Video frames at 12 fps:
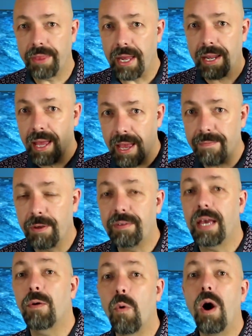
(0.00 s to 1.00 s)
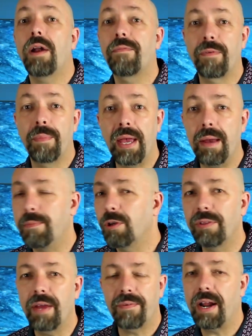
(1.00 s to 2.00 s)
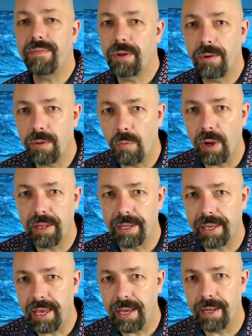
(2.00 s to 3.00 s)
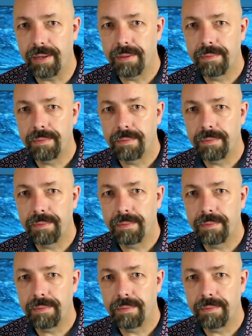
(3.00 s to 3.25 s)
that if you take water from him, you'll never have to go to the well again.